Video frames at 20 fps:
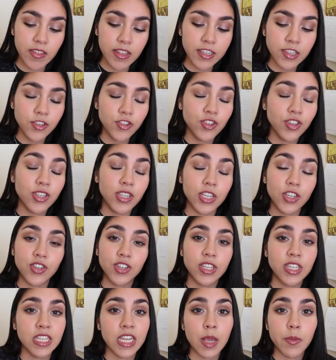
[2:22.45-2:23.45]
This is just such a
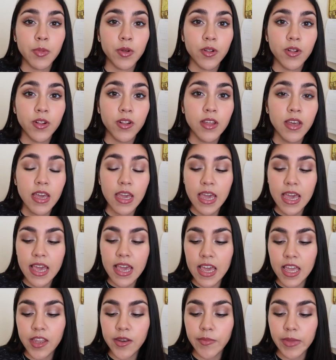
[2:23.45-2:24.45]
staple
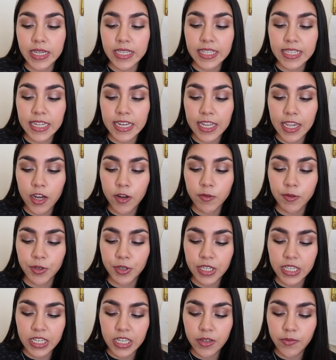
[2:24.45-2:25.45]
in my skincare
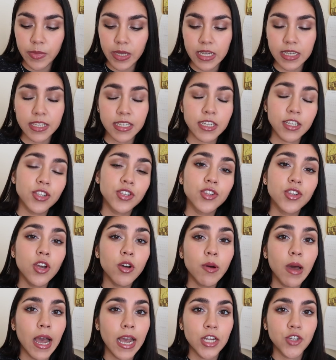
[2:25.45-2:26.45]
routine because it is
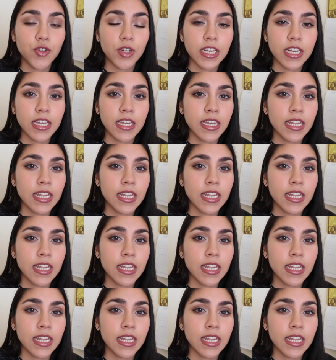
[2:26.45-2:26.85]
so hydrating.